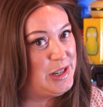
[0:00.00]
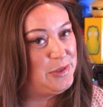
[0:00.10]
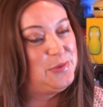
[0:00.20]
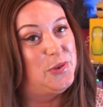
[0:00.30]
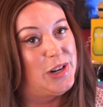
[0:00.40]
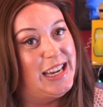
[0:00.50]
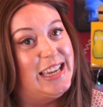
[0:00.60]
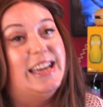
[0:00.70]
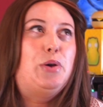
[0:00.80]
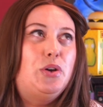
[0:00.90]
here for
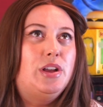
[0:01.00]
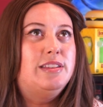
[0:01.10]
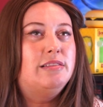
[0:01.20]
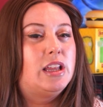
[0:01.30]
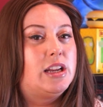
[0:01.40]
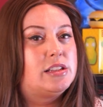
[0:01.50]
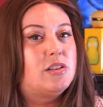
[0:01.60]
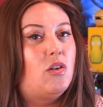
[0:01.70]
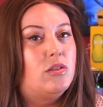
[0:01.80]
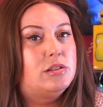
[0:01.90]
it. Putting the lyrics
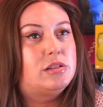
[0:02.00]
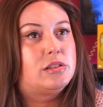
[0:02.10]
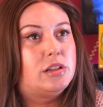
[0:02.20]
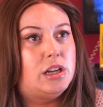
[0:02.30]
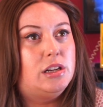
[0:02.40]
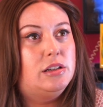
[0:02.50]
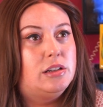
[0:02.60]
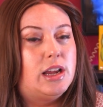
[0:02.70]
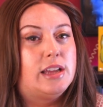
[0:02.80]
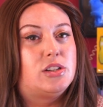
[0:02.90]
on screen
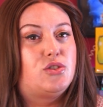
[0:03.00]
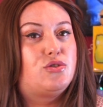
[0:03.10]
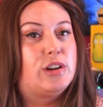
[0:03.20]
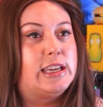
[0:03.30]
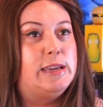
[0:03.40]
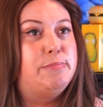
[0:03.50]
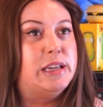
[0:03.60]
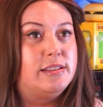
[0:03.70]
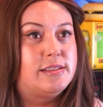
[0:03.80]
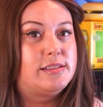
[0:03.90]
is a tricky
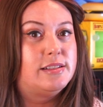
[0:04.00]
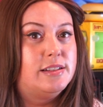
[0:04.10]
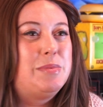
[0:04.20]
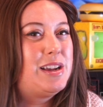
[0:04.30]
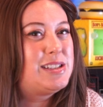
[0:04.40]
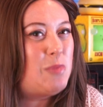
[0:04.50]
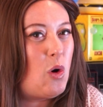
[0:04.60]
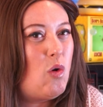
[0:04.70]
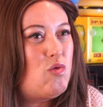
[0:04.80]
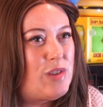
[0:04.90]
beast because I'm
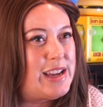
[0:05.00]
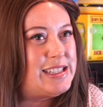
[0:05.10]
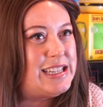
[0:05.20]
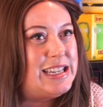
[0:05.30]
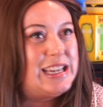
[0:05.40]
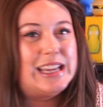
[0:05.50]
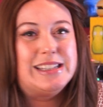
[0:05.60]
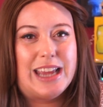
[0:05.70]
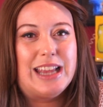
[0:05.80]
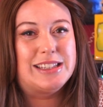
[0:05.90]
already
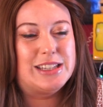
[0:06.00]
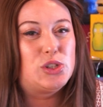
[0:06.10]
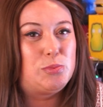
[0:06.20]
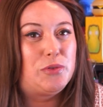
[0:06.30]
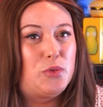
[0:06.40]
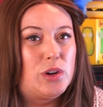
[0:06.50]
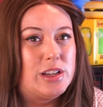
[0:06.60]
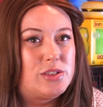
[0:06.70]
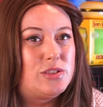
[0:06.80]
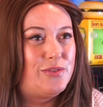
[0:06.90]
intensely super
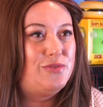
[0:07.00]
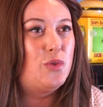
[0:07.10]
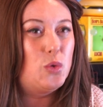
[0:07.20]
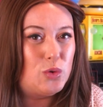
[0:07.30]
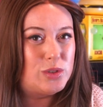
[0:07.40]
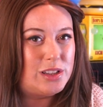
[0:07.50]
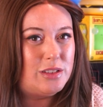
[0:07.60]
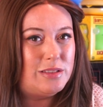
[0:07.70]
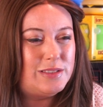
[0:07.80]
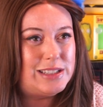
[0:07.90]
focused on the vocals a
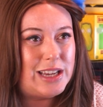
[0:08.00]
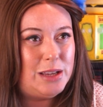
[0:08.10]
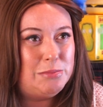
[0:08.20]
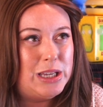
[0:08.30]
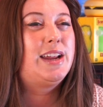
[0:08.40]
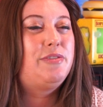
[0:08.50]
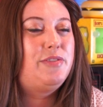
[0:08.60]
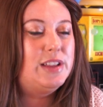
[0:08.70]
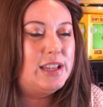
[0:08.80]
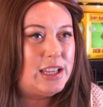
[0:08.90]
lot of the time. And I
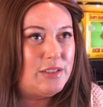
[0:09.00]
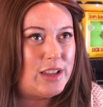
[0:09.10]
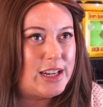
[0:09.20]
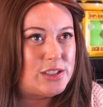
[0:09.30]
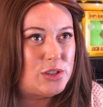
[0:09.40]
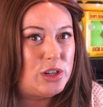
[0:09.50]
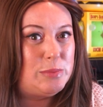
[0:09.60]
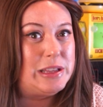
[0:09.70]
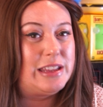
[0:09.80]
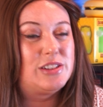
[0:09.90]
feel like if lyrics are going to
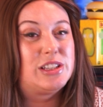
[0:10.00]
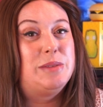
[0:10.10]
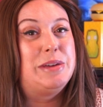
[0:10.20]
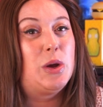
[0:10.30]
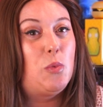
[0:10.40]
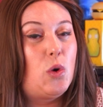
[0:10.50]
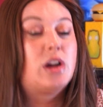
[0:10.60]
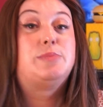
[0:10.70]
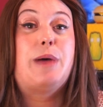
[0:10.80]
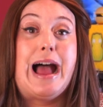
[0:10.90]
be there, it's going to make it
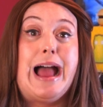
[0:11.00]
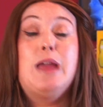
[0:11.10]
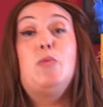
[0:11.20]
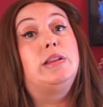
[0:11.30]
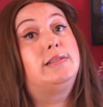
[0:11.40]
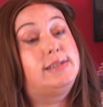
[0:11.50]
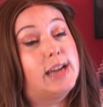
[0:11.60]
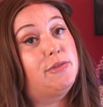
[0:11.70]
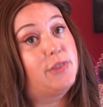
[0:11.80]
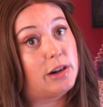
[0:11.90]
worse. But I will
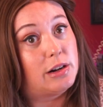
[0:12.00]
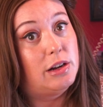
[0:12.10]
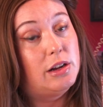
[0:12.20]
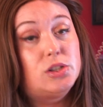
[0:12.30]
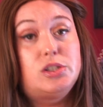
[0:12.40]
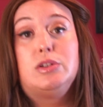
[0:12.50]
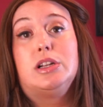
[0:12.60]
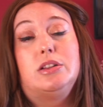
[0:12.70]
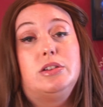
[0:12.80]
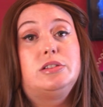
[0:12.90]
endeavour to
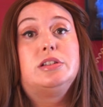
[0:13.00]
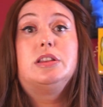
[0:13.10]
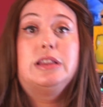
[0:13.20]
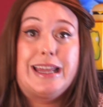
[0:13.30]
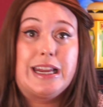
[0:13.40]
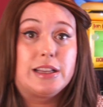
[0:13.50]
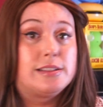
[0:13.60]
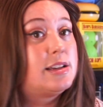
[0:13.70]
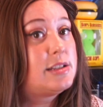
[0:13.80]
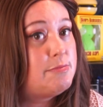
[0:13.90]
include
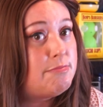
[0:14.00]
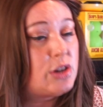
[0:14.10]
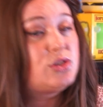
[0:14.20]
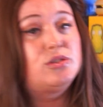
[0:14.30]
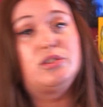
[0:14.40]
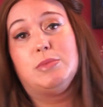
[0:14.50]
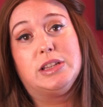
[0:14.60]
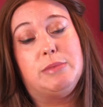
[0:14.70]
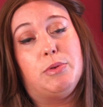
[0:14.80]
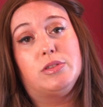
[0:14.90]
lyrics as much as
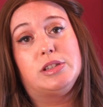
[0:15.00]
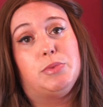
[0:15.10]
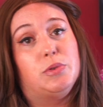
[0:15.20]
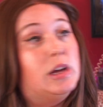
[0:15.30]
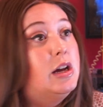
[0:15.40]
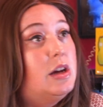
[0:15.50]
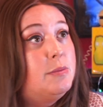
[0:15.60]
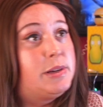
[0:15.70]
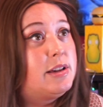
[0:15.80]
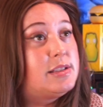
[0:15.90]
humanly possible
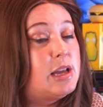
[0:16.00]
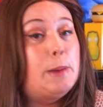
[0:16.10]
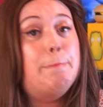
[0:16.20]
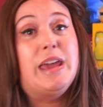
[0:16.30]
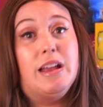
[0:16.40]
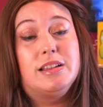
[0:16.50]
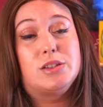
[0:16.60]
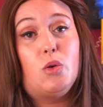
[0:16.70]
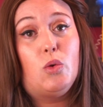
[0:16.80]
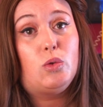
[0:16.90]
because metal as
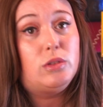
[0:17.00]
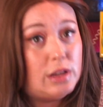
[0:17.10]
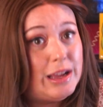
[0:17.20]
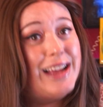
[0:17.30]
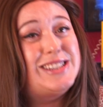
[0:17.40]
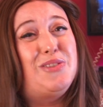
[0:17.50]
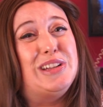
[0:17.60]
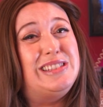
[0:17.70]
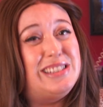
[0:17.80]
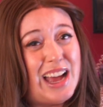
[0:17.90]
a whole has a
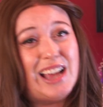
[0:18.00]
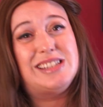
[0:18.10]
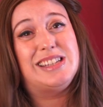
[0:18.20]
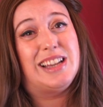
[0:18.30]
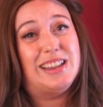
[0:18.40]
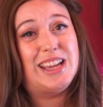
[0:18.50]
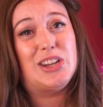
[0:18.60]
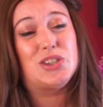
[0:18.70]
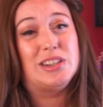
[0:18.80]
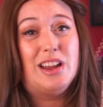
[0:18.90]
fantastic
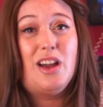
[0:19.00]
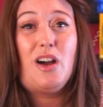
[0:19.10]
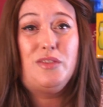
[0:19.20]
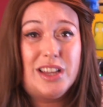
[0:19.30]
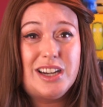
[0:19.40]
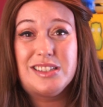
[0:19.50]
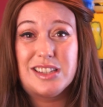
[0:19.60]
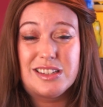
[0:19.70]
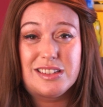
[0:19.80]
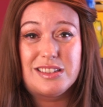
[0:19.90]
collection of
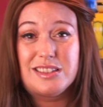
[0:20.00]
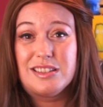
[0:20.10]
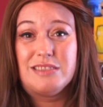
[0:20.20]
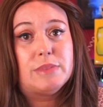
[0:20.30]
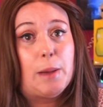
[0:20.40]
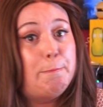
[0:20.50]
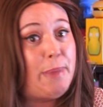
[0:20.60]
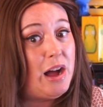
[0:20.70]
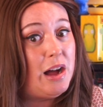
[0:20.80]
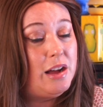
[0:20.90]
lyricists.
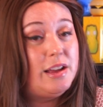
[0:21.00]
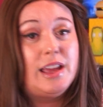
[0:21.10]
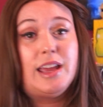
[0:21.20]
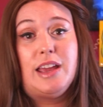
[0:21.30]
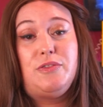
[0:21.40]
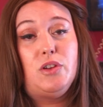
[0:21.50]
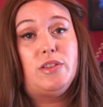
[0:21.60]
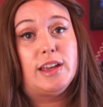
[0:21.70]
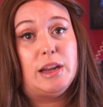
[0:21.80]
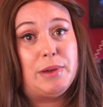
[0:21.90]
But if you're
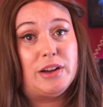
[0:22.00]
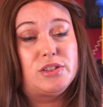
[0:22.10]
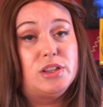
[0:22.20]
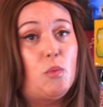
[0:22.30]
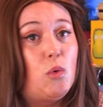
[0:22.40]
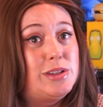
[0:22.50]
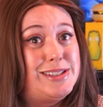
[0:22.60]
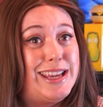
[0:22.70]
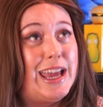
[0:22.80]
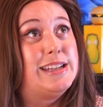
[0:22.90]
the kind of person that wants
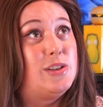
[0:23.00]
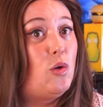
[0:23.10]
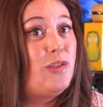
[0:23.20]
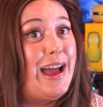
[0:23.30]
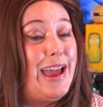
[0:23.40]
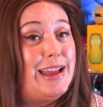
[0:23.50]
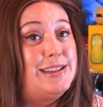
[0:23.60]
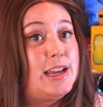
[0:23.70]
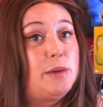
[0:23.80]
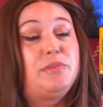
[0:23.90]
to get into all that
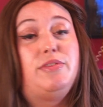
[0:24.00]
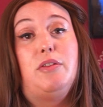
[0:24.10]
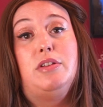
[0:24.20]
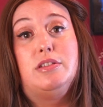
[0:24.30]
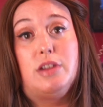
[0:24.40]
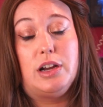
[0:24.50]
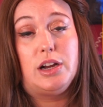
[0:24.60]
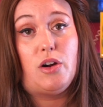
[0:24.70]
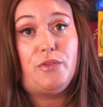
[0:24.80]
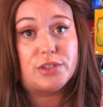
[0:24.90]
in-depth, down and dirty
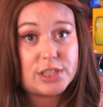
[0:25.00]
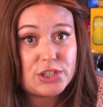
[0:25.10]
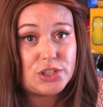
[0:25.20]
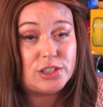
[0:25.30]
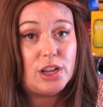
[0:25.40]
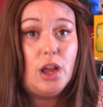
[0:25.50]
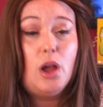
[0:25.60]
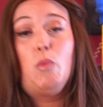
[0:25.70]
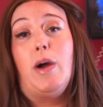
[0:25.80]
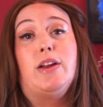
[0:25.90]
conversation,
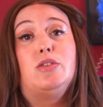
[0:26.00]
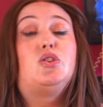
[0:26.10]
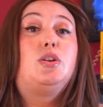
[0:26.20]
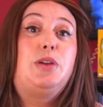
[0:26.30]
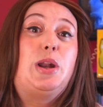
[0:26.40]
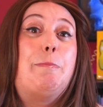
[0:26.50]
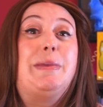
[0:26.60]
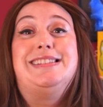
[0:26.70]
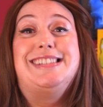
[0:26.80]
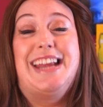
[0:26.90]
why not join me on a
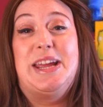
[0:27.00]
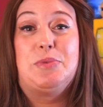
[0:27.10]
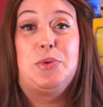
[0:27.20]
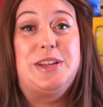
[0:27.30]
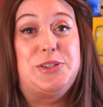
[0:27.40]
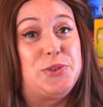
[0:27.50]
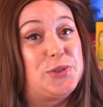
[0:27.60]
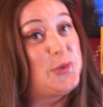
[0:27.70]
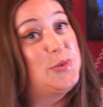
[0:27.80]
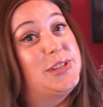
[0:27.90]
Monday night where we do
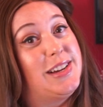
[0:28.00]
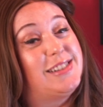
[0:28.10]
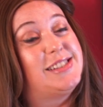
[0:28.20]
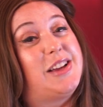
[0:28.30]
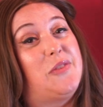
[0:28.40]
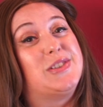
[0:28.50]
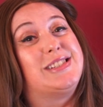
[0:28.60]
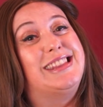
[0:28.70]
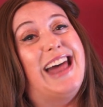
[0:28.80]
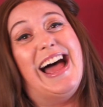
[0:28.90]
Soul Singer
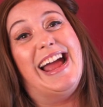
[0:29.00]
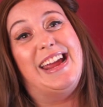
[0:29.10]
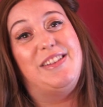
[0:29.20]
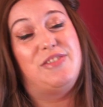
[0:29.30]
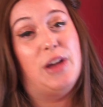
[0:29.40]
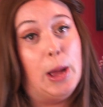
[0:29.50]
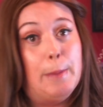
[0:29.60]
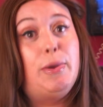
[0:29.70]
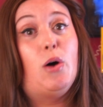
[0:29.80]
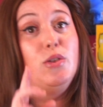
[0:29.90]
Discovers live,
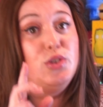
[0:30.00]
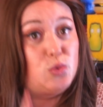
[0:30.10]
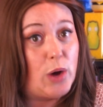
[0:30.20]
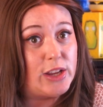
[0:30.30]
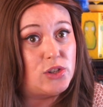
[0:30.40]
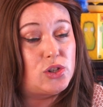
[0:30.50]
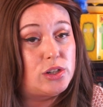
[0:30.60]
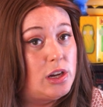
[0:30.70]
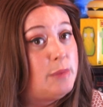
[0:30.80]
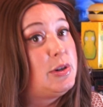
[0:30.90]
but on
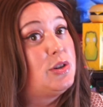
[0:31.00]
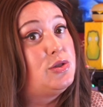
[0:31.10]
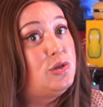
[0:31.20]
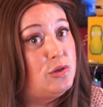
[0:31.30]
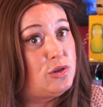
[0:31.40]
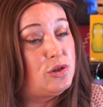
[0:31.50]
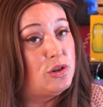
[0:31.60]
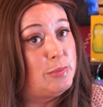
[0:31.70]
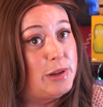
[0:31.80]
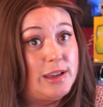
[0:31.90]
Twitch, because
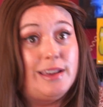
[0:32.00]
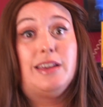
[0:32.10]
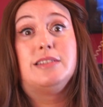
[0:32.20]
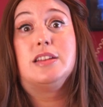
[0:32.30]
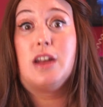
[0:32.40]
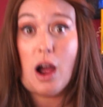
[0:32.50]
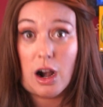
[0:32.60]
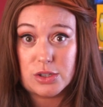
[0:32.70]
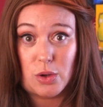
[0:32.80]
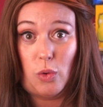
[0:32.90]
YouTube is an
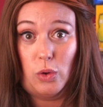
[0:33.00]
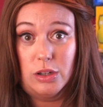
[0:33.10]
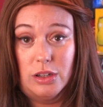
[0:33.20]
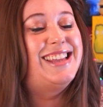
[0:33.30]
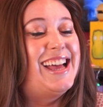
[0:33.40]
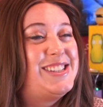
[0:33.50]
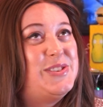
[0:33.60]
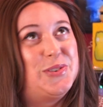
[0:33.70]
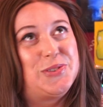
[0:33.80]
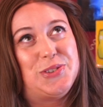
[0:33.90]
arsehole. That's
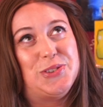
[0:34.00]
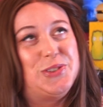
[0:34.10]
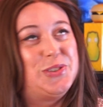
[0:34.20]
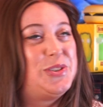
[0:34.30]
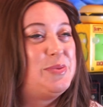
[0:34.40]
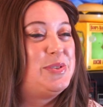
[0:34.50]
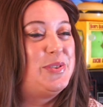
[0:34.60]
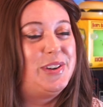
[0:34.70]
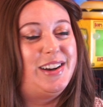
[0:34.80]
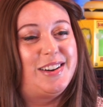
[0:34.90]
not true, YouTube's
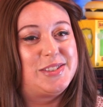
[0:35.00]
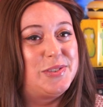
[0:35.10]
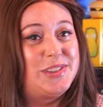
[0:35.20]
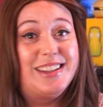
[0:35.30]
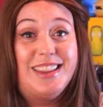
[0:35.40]
not an arsehole, they're